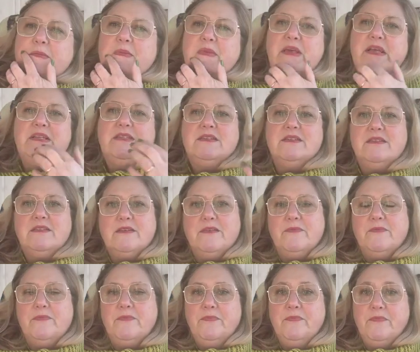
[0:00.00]
It's
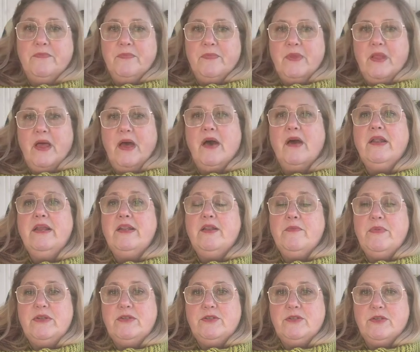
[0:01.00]
a little
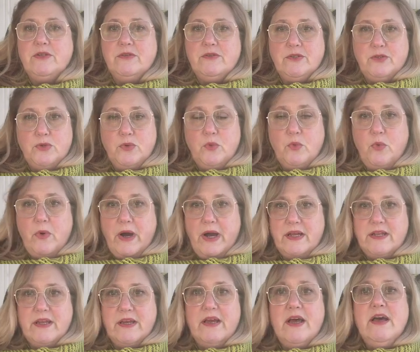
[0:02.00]
bit too
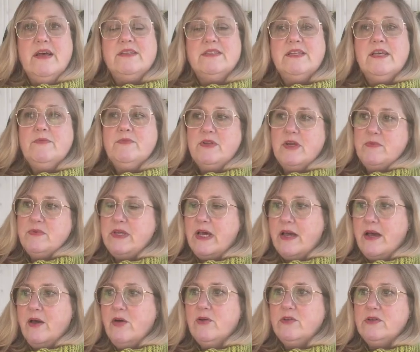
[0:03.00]
wide. Sometimes I
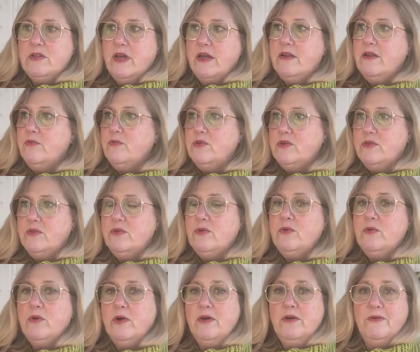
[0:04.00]
don't
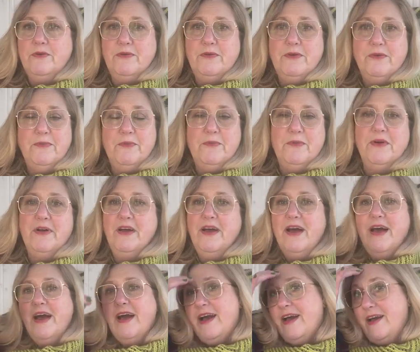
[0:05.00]
know.
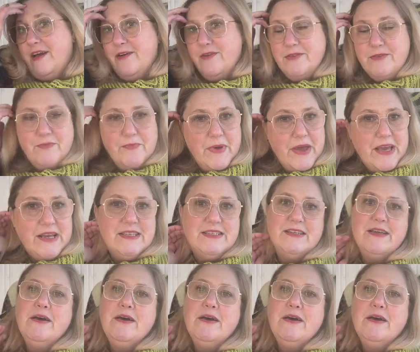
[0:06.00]
I can't make.